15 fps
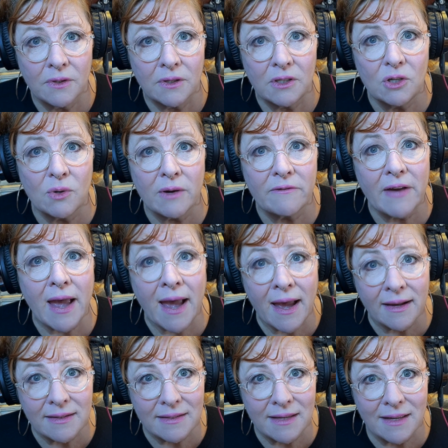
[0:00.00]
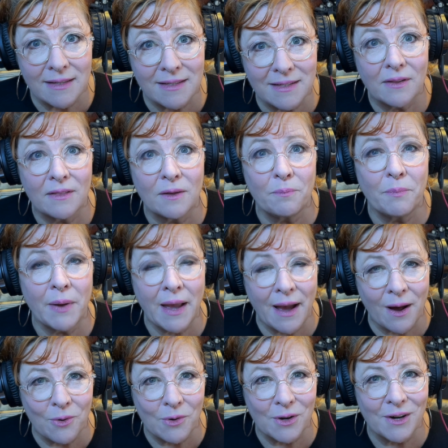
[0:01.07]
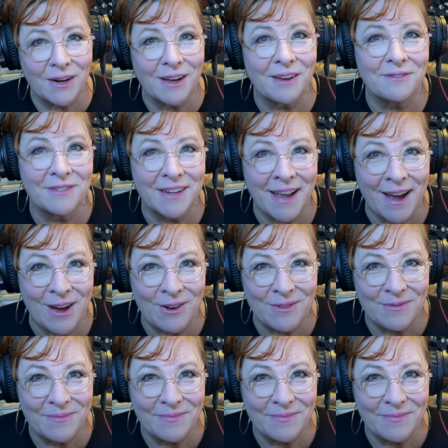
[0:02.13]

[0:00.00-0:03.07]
You have access to the power of now.